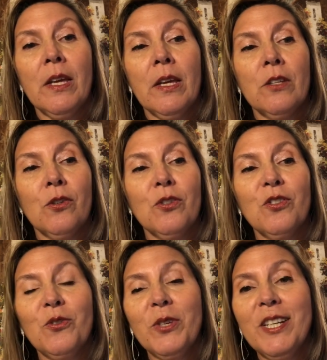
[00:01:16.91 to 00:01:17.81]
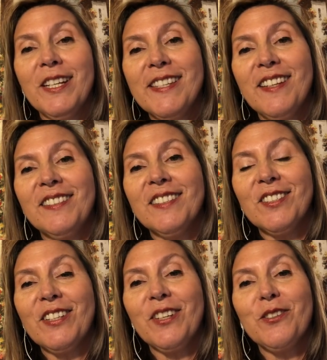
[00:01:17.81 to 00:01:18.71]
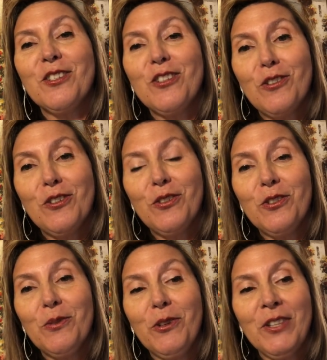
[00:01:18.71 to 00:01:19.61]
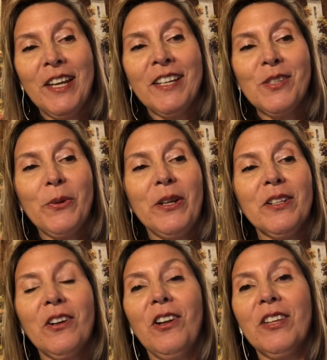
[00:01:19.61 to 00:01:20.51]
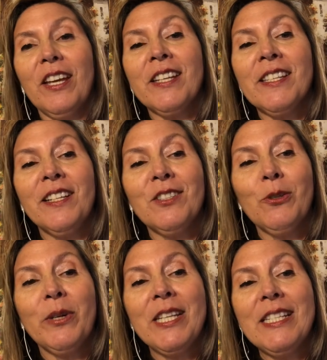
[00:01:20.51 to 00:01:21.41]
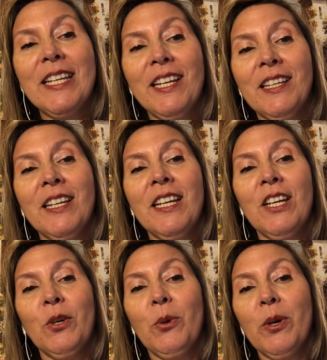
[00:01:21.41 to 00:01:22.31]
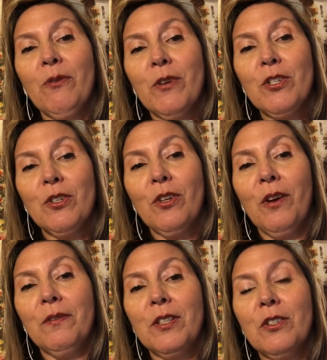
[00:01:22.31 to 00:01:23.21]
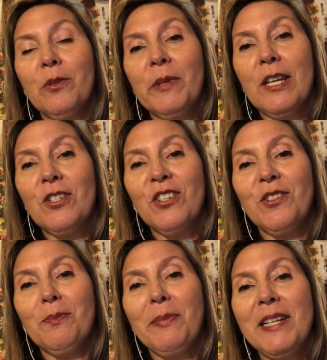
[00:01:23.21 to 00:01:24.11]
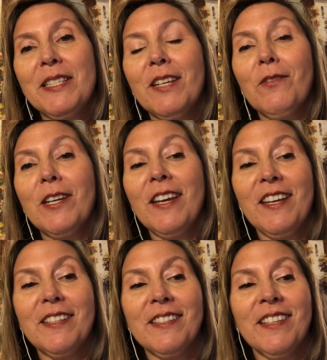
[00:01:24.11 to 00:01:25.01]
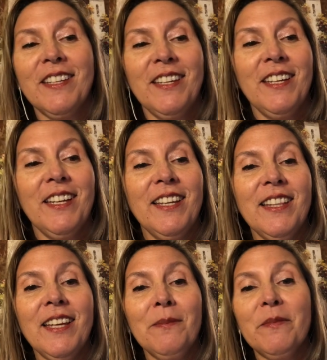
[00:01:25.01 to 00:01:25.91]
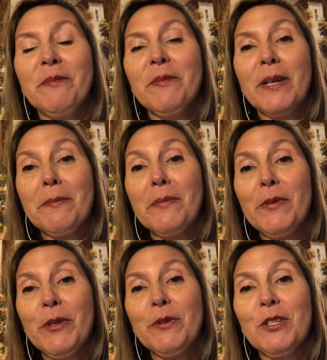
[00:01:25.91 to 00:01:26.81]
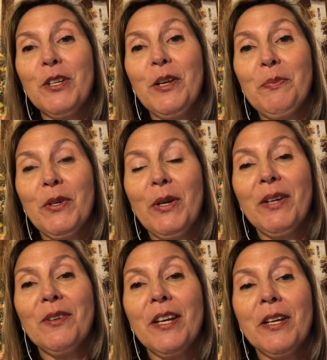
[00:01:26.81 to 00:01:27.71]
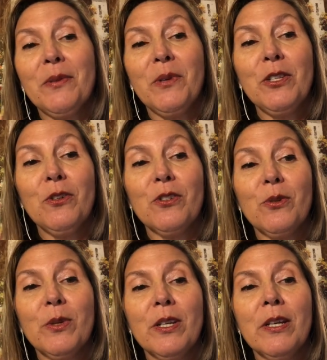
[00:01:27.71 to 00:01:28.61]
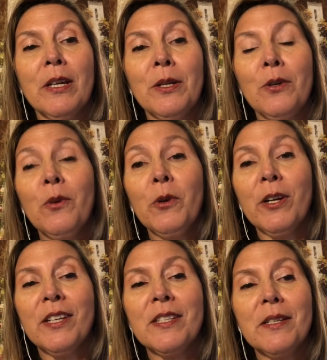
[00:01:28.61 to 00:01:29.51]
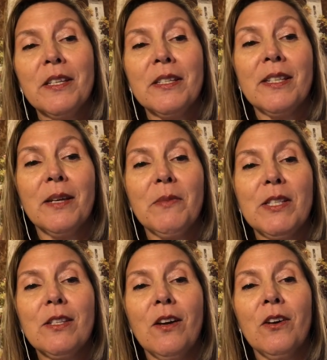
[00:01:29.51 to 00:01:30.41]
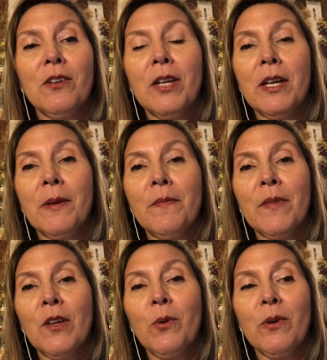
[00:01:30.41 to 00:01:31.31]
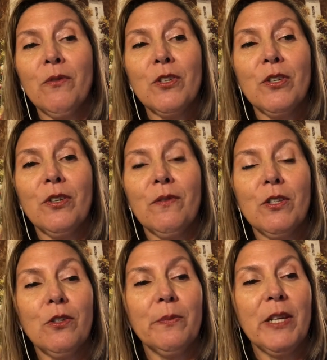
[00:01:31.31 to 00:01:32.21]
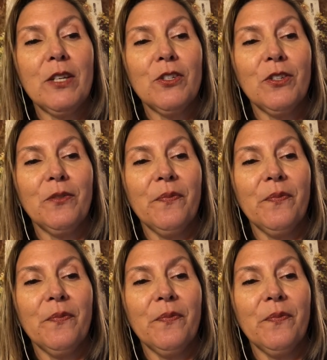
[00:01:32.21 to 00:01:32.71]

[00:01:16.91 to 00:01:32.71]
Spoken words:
So to do it in Excel, there's a good YouTube on that as well called Excel 2010 Coefficient of Determination by David Hayes. And that might be able to help you out when you're doing homework assignments on coefficient of determination.